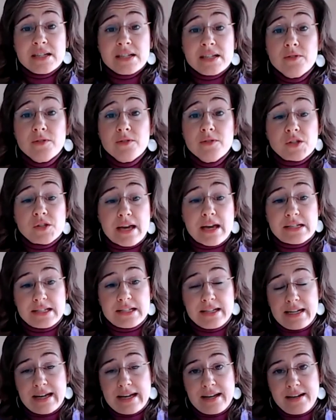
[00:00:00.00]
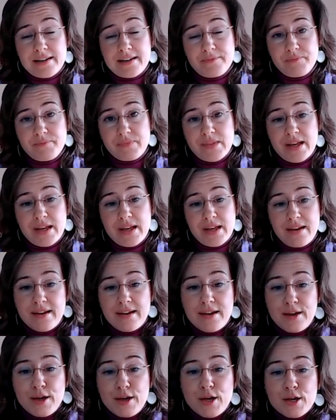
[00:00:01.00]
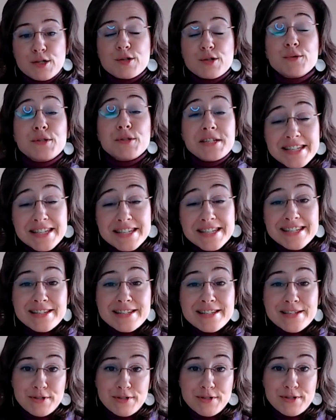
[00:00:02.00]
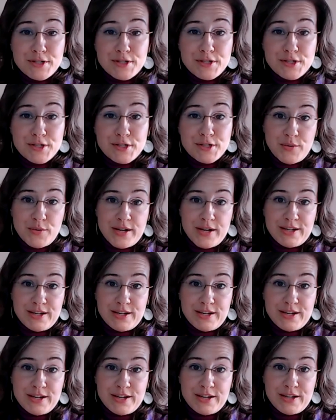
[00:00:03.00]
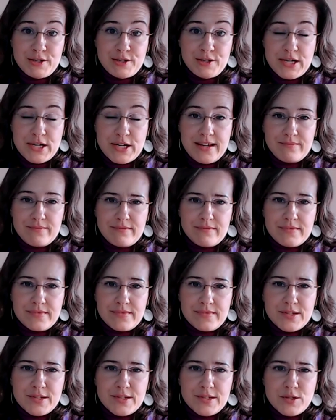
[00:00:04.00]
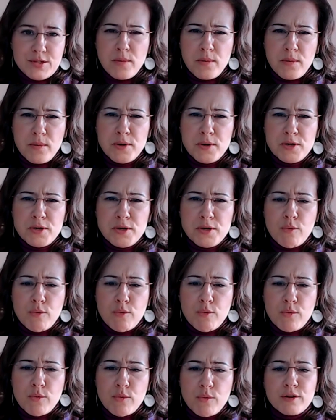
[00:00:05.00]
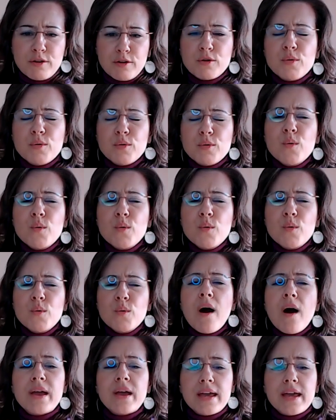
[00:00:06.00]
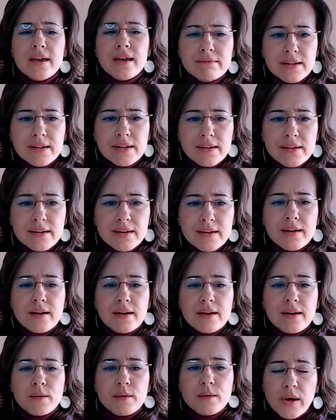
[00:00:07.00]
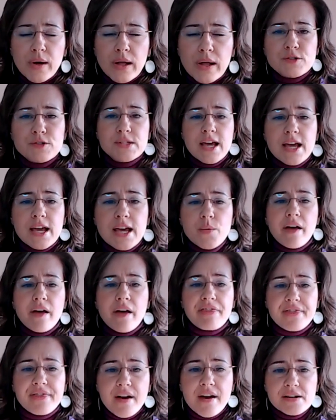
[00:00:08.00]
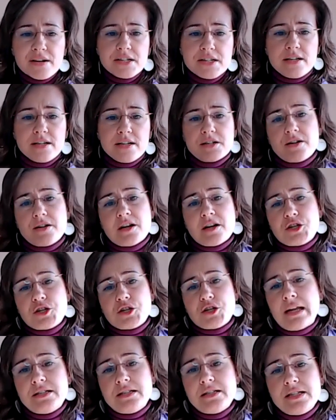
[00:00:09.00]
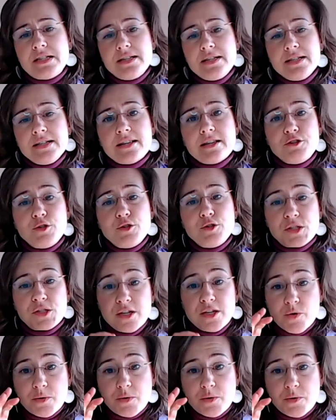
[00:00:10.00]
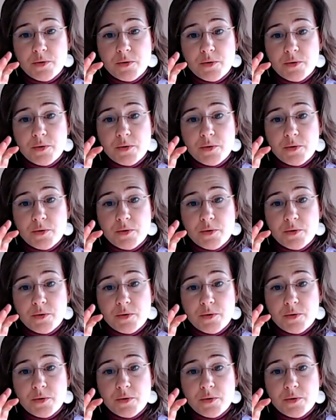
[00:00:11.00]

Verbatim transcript: civil society alike. So this is the vision that we are bringing to you today. So probably you're wondering, who are we? Well, today we have 30 international entities that you see represented on the